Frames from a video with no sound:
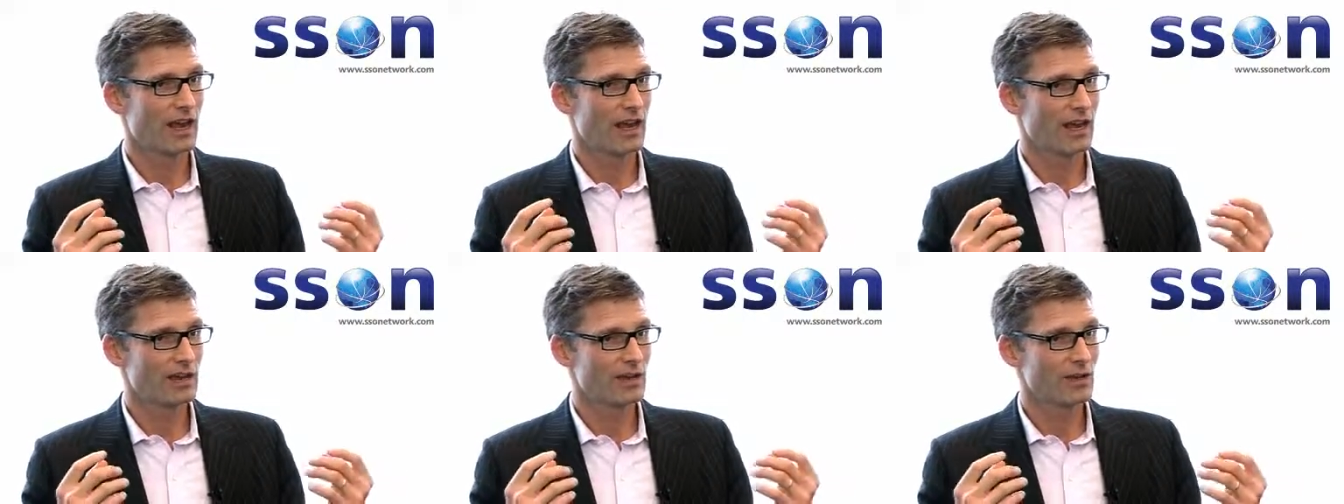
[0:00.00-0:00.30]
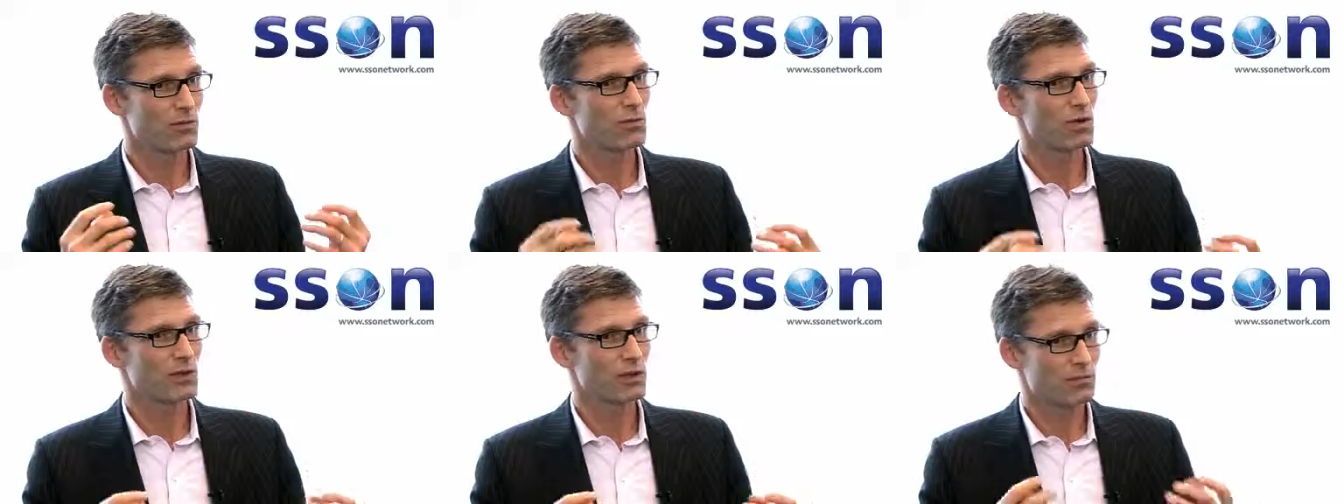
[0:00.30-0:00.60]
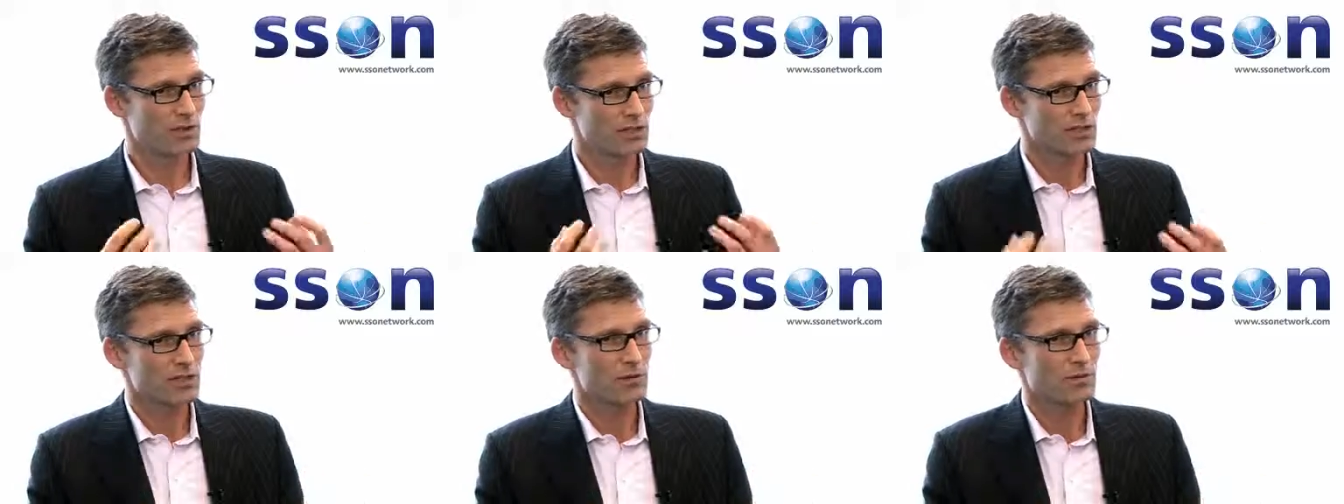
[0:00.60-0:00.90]
And then what the
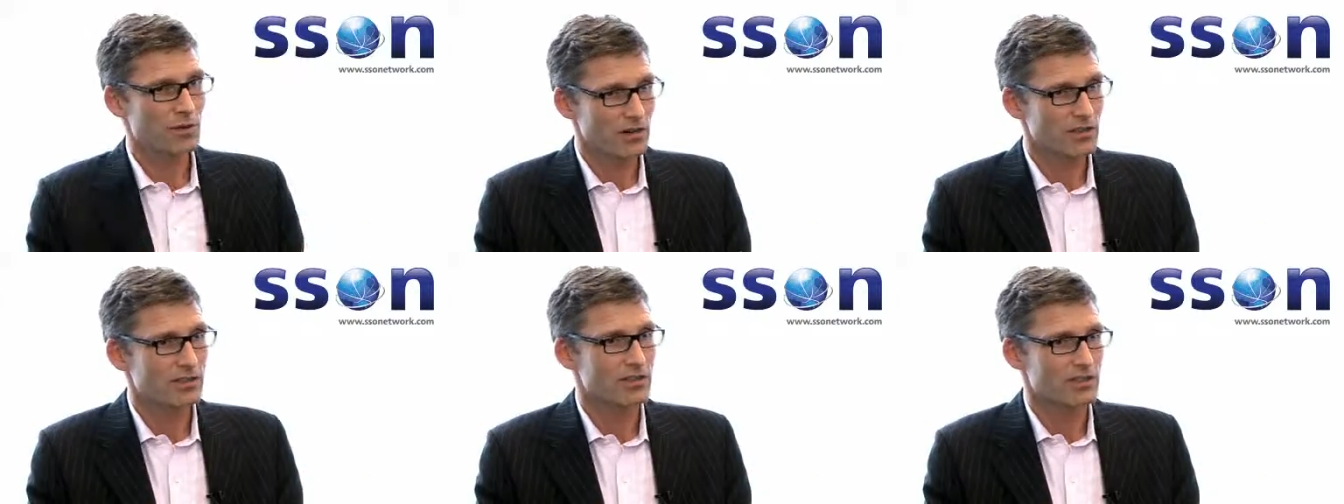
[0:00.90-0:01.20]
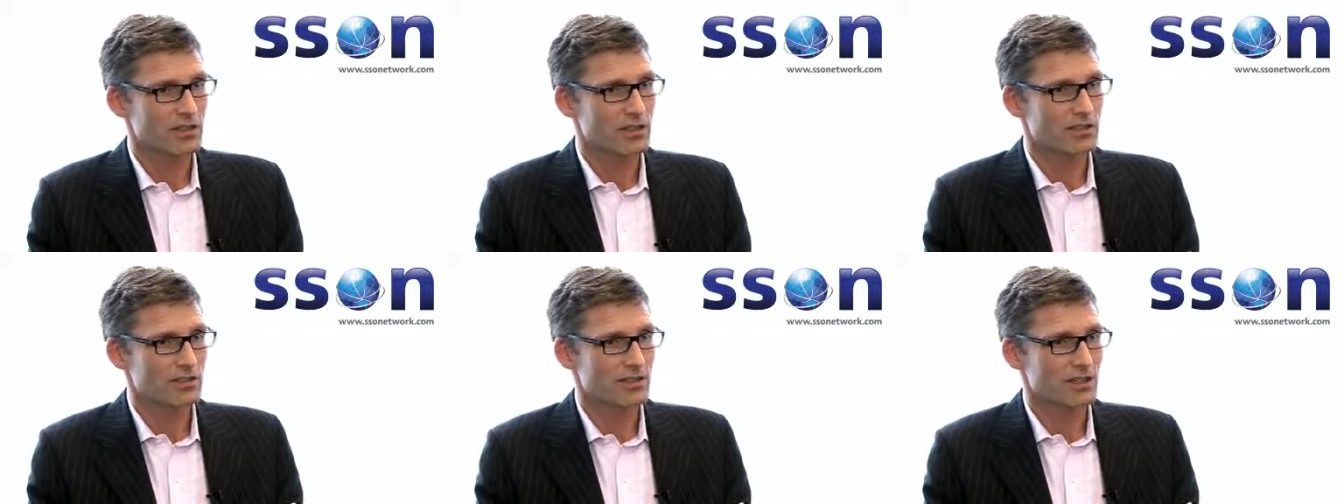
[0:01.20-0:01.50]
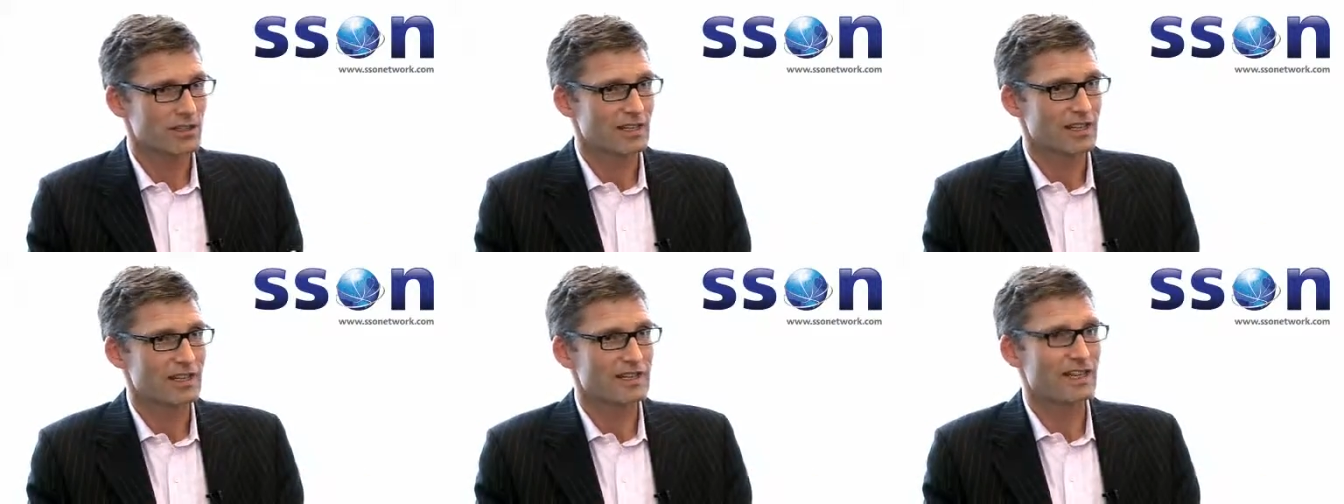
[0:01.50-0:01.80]
business processes
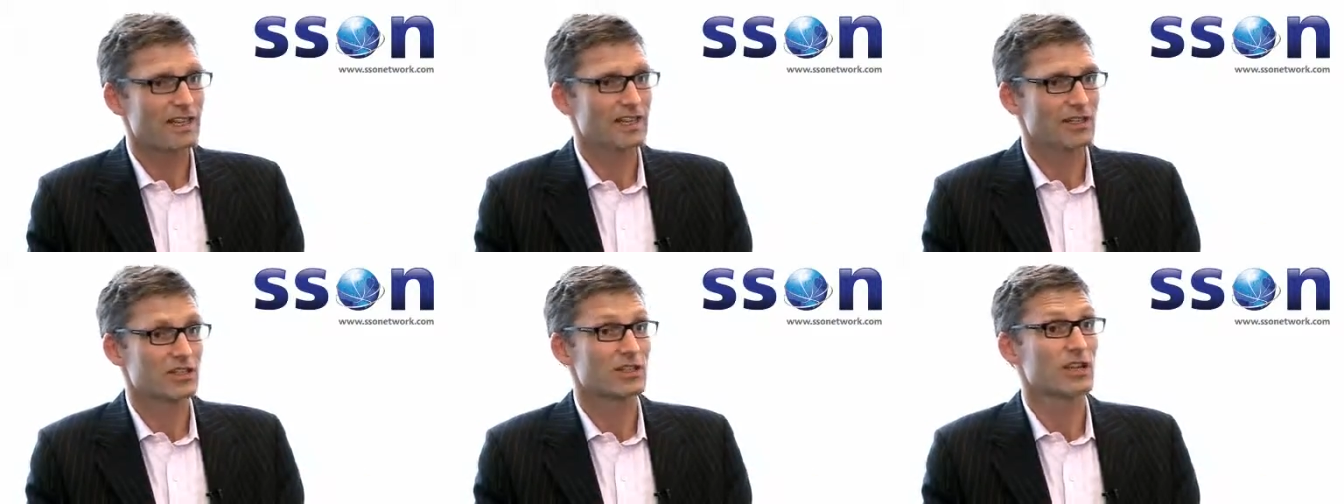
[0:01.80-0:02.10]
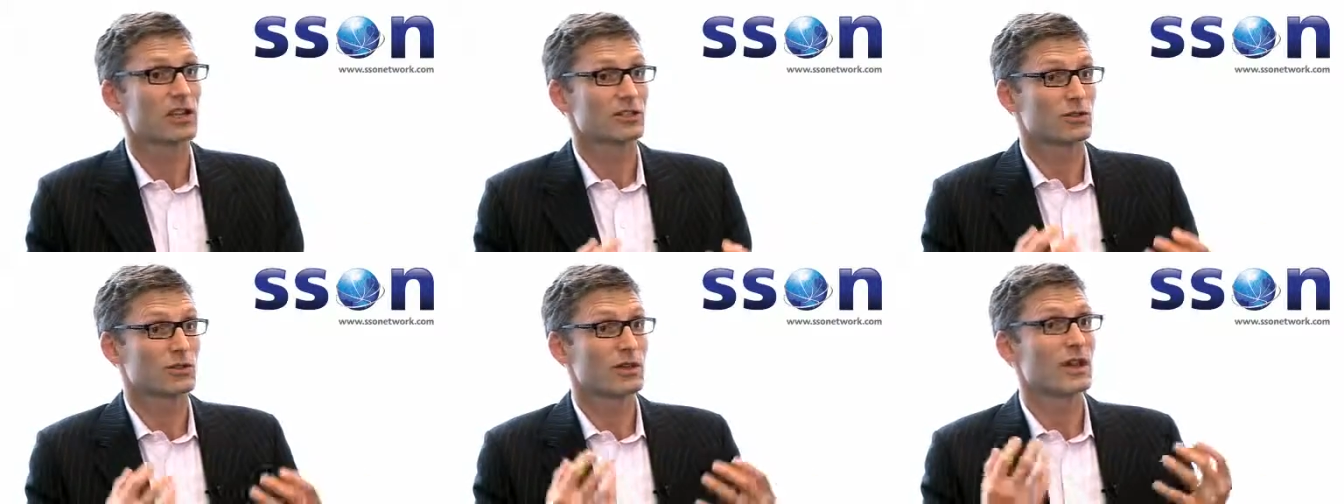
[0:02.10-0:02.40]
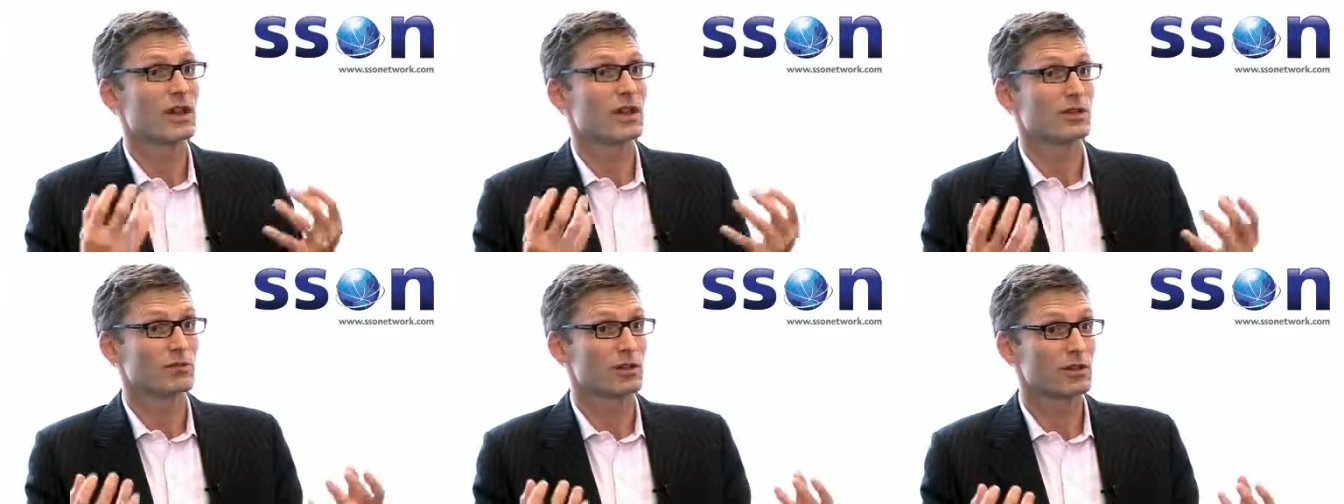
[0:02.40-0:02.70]
does is then it starts to
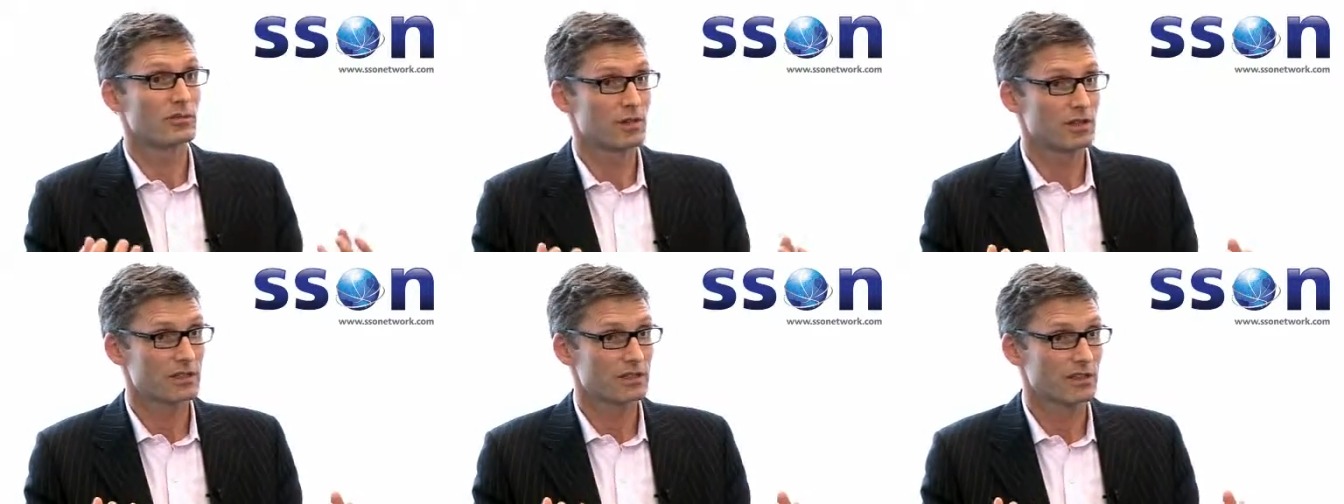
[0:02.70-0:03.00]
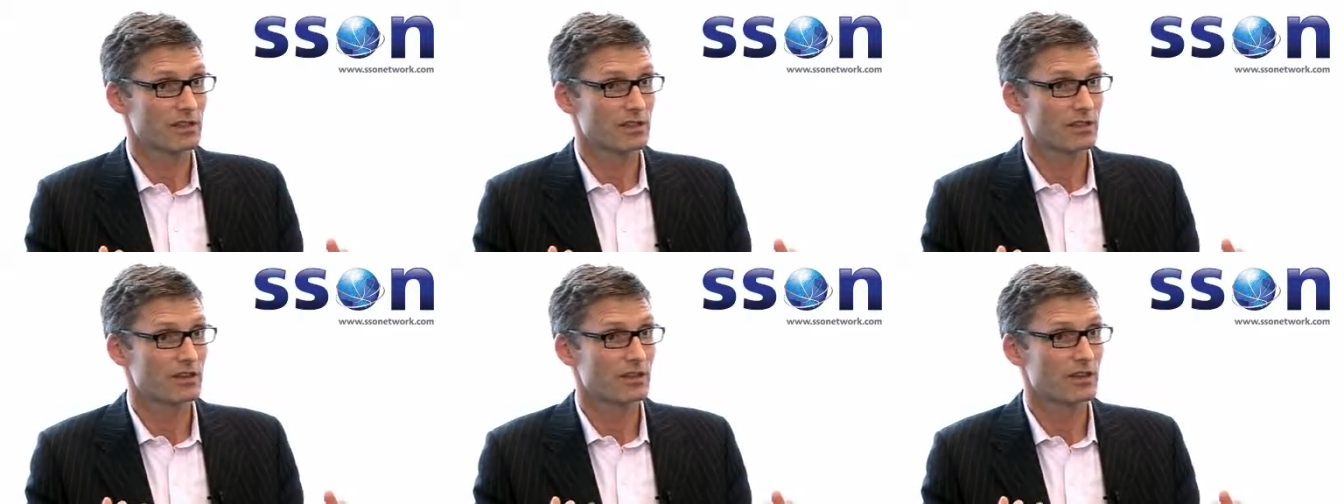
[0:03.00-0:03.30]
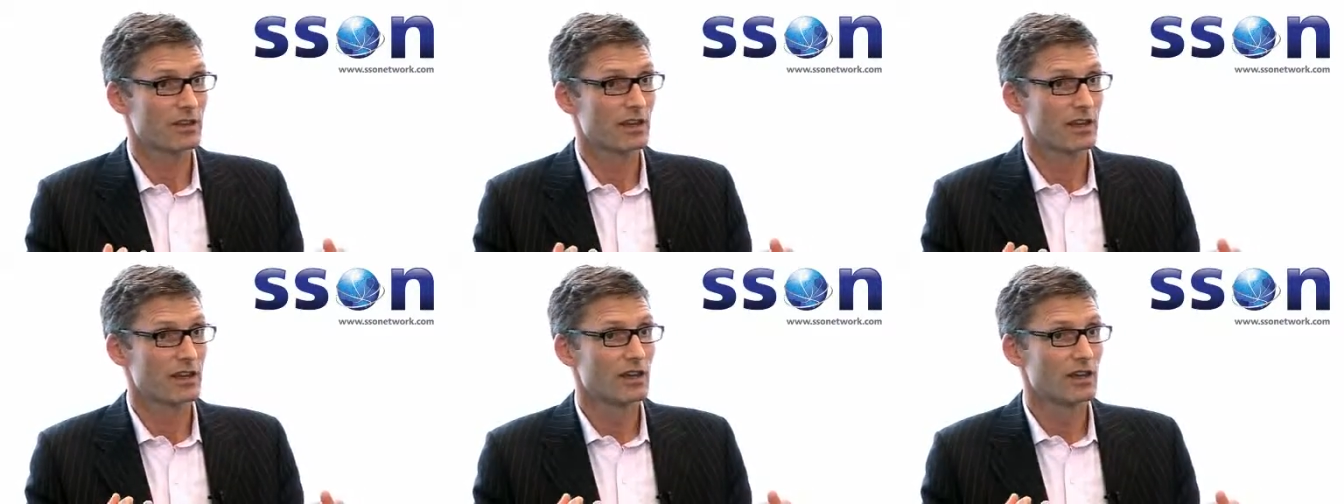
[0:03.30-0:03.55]
enable the business